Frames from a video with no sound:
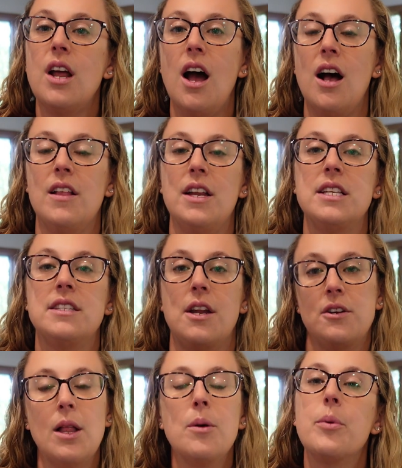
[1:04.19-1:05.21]
holidays that
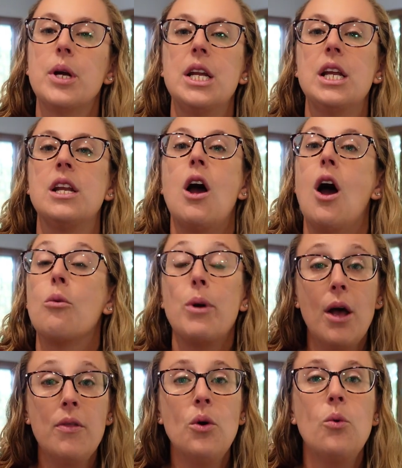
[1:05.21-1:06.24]
are celebrated
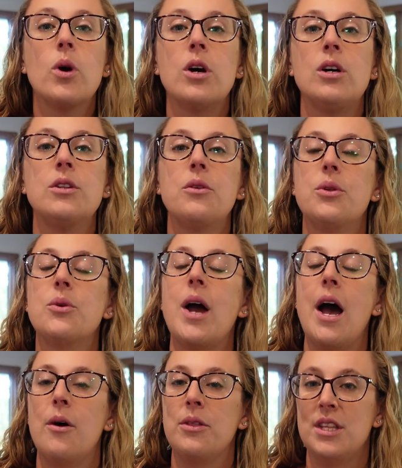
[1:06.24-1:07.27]
around the world
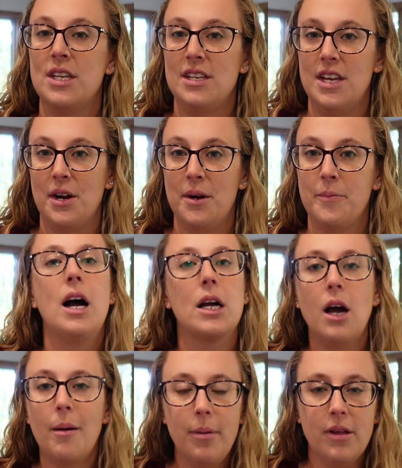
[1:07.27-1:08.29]
throughout the year. A
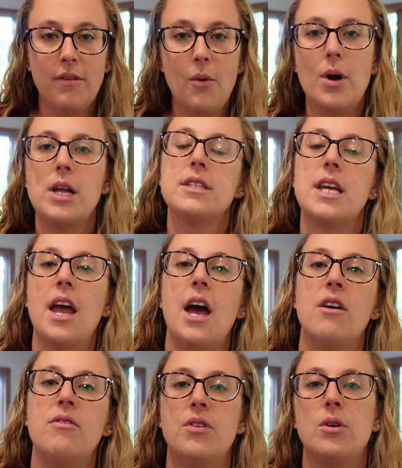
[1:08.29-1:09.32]
couple of the ones I
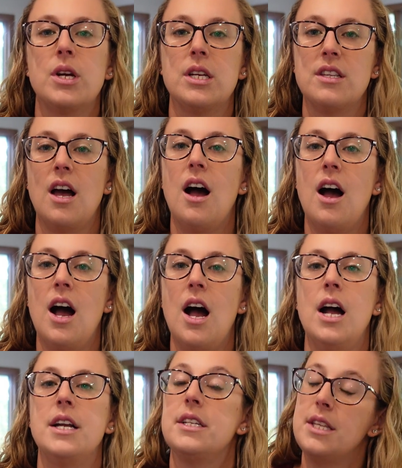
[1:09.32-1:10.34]
have focus
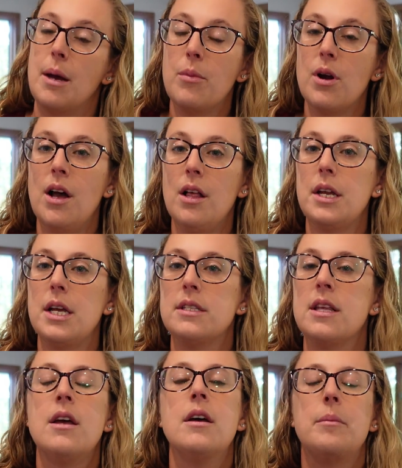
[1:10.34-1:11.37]
on December holidays,
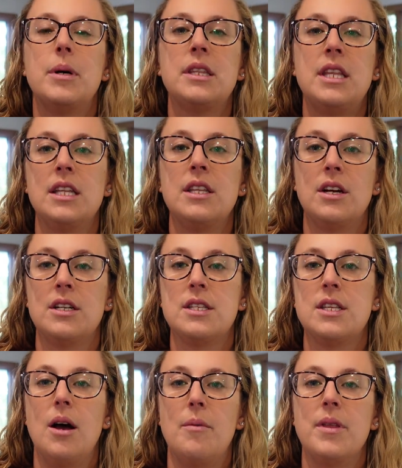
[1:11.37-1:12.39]
but then there are
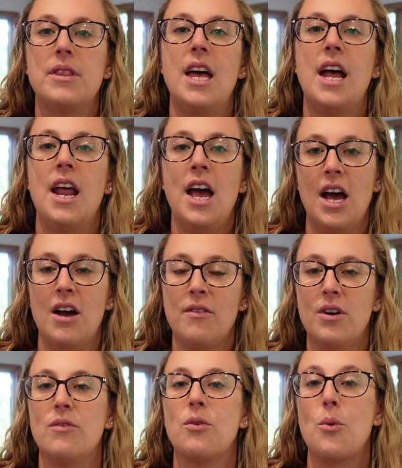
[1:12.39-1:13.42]
some that have
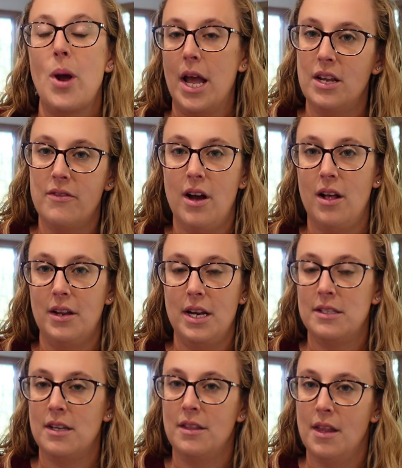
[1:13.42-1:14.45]
a variety of
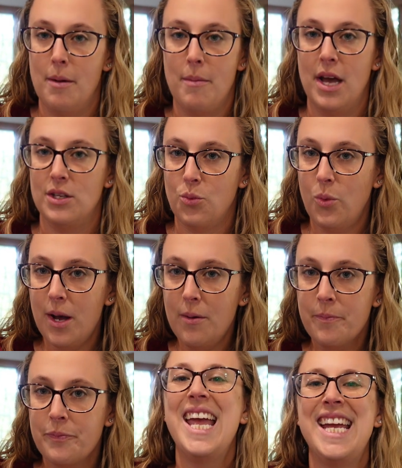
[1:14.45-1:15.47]
holidays in them as well.
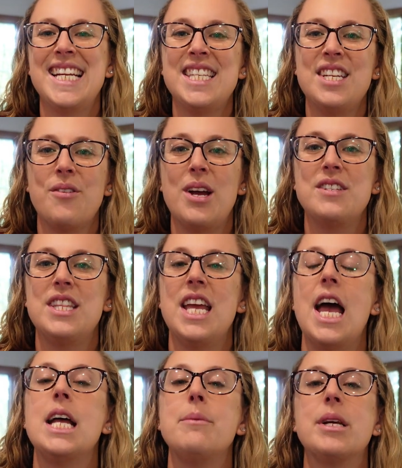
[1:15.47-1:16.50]
And stick around to the
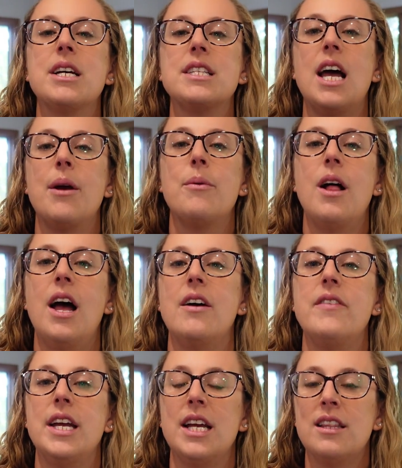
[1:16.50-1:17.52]
end because I will
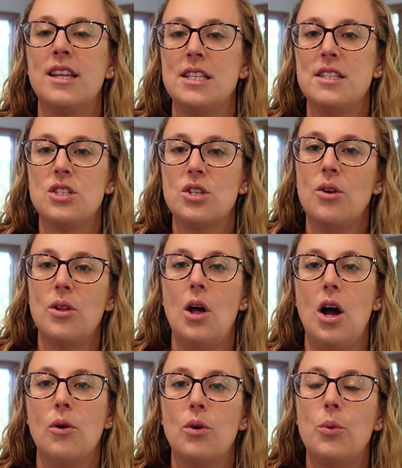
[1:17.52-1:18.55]
have a lesson to go
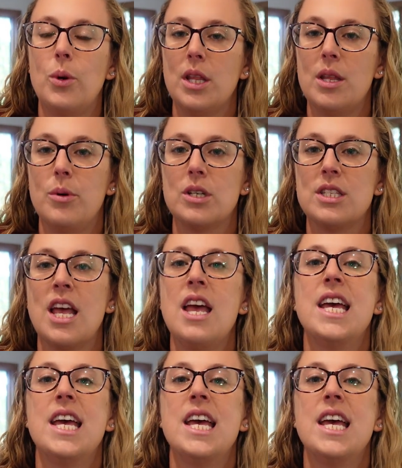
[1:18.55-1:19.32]
along with one of the books